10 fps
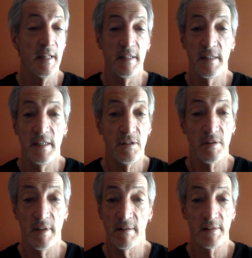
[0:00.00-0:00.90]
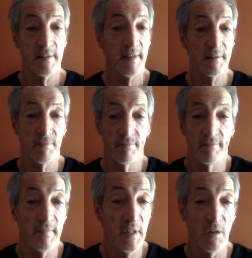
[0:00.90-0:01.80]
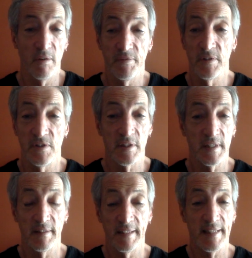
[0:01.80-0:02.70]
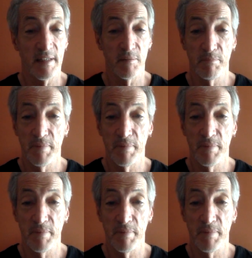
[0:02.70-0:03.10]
The danger there is that, if you just let that